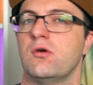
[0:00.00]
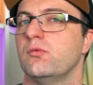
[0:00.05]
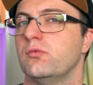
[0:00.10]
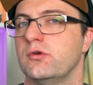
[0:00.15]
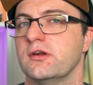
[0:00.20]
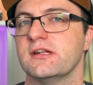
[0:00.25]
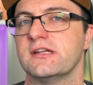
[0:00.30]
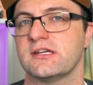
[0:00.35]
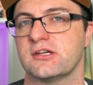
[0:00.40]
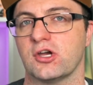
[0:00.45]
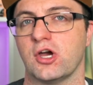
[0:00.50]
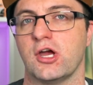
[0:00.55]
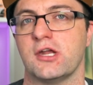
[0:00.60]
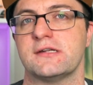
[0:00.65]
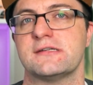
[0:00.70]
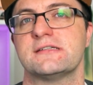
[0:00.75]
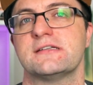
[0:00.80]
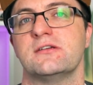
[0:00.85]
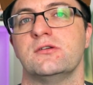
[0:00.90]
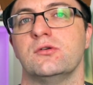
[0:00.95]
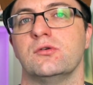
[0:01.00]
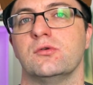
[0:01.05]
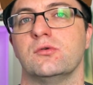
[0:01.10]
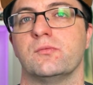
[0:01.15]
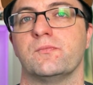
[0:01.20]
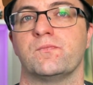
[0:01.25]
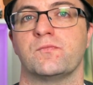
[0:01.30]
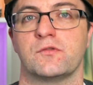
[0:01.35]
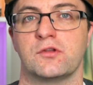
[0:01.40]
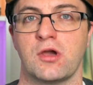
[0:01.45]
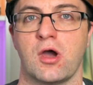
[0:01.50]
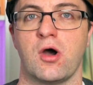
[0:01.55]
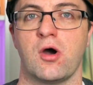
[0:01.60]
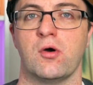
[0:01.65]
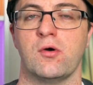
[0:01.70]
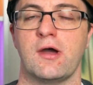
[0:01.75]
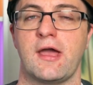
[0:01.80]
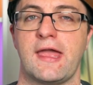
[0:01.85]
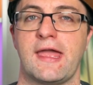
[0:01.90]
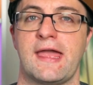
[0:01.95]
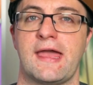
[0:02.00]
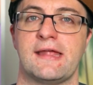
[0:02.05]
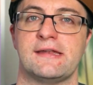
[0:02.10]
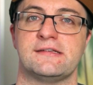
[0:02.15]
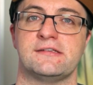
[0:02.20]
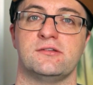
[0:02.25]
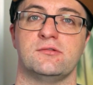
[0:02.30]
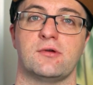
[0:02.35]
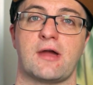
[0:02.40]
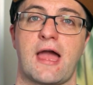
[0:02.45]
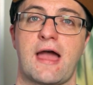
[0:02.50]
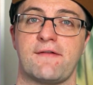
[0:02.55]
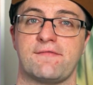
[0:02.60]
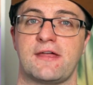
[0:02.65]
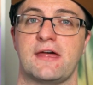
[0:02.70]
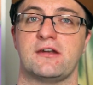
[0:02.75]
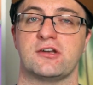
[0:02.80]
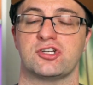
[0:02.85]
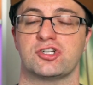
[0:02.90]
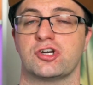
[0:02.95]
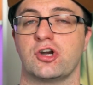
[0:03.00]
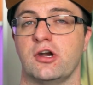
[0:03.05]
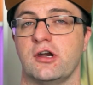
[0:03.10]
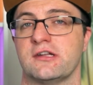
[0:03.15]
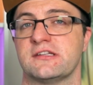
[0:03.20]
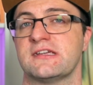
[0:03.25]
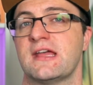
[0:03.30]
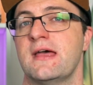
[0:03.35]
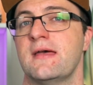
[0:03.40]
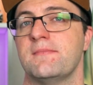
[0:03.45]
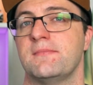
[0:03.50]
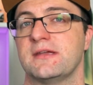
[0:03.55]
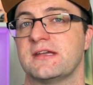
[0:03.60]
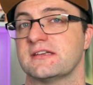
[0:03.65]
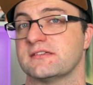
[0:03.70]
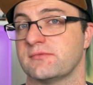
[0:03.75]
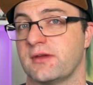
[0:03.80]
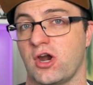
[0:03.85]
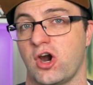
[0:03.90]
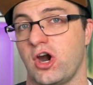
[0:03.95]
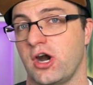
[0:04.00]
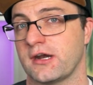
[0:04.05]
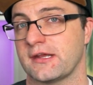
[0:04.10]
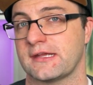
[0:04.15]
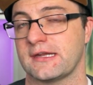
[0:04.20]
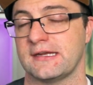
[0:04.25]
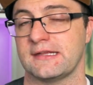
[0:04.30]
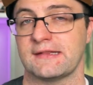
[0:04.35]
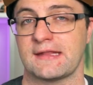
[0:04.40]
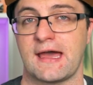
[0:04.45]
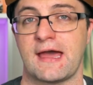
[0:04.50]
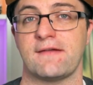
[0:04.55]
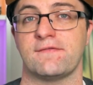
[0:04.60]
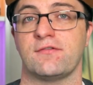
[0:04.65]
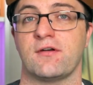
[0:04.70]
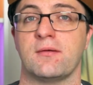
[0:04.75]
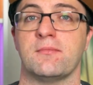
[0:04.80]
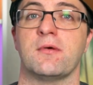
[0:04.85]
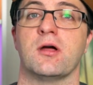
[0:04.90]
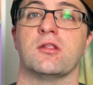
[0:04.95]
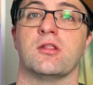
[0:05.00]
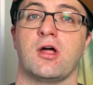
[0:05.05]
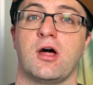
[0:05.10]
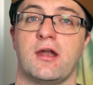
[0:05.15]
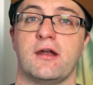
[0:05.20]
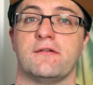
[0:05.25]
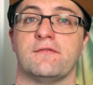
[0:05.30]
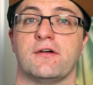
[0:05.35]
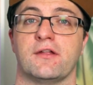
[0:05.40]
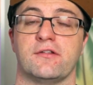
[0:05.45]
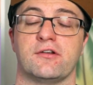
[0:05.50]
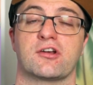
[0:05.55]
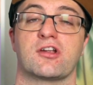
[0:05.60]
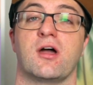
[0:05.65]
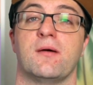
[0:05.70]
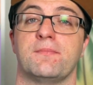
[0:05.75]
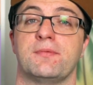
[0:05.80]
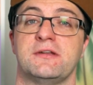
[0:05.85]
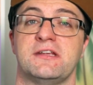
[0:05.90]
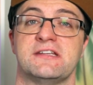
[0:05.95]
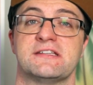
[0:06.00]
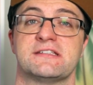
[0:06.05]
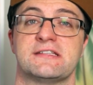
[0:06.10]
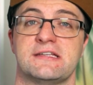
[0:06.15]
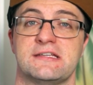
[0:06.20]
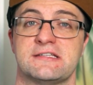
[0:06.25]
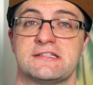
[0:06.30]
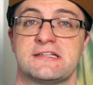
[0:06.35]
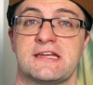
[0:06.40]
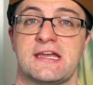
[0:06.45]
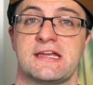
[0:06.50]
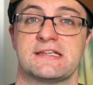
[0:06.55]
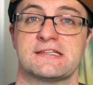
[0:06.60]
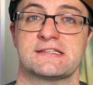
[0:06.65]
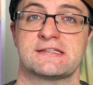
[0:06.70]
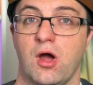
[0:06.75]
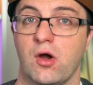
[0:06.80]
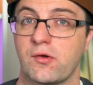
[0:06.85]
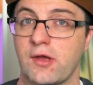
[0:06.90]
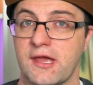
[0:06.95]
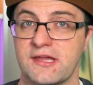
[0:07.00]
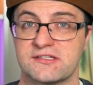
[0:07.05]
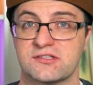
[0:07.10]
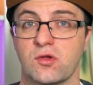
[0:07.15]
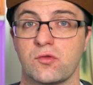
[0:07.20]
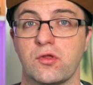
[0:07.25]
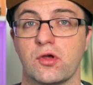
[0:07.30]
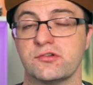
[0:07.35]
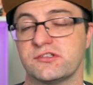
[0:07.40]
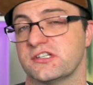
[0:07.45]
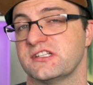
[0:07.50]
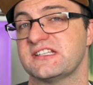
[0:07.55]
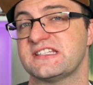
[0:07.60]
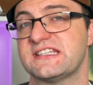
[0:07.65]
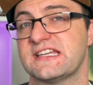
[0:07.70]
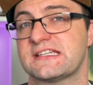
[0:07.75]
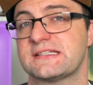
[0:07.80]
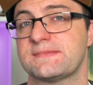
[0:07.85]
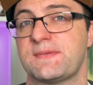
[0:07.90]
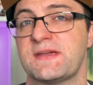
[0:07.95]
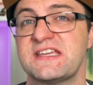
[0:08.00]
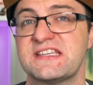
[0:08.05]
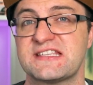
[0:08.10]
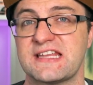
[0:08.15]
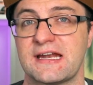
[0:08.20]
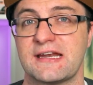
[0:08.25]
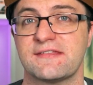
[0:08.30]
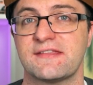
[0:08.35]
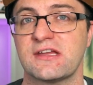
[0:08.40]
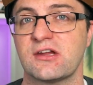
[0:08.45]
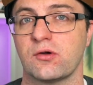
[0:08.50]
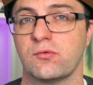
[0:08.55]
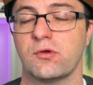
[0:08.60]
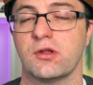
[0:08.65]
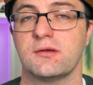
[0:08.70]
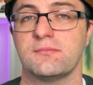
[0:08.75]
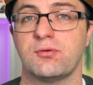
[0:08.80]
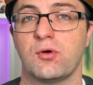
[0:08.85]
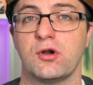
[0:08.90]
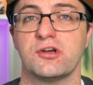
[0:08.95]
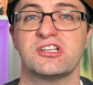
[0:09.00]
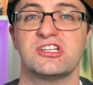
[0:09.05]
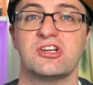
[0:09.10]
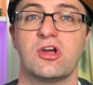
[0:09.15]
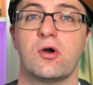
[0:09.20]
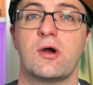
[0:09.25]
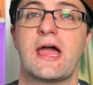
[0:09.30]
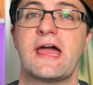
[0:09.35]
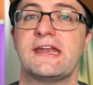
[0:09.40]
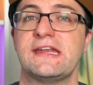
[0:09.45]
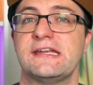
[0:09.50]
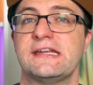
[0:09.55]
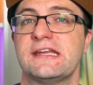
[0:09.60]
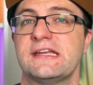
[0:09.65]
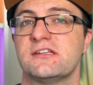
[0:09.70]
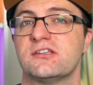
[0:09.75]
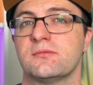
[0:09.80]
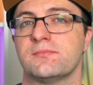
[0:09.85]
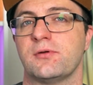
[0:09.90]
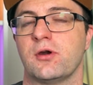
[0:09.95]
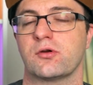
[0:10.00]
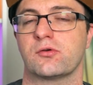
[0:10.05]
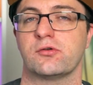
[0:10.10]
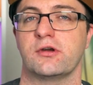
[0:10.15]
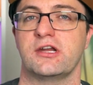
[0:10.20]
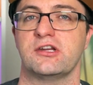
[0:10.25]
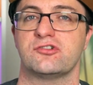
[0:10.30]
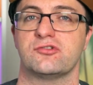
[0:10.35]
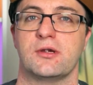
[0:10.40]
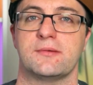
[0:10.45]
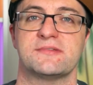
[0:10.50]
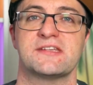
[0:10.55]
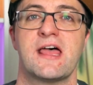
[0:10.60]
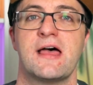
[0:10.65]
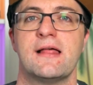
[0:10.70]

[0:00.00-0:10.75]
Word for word: really good to know and to have that assurance because we aren't getting that from a lot of other companies these days. Okay, so those are the six P's that I think are really important to know heading into Procreate Dreams.